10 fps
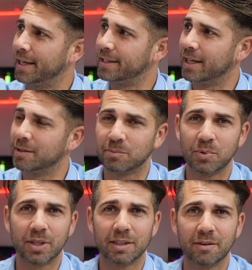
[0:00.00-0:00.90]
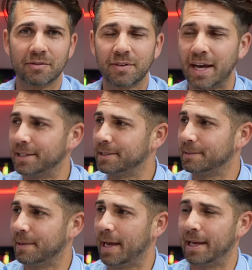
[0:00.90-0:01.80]
and then putting the
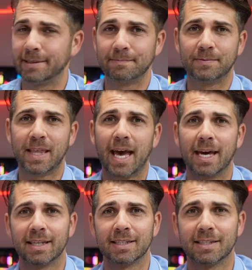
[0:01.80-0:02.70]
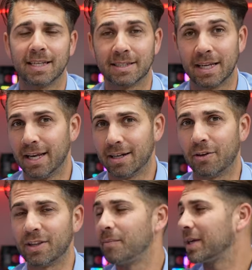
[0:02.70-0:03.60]
fans and that is it.
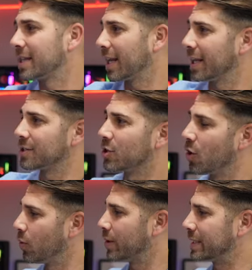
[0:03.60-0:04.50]
Now that being said let's go